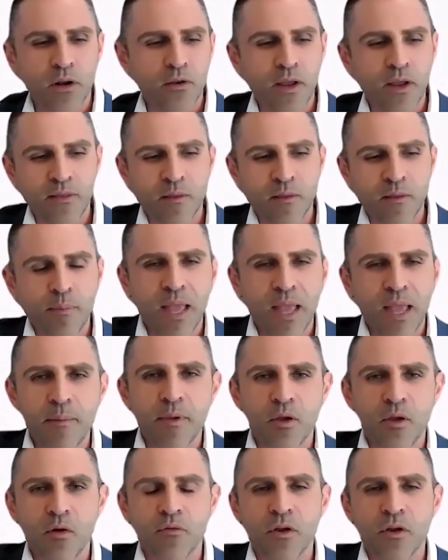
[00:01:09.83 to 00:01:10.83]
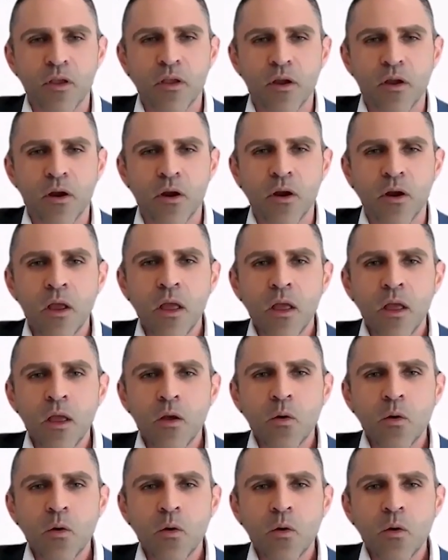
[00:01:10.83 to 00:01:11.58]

and you got the baby over here.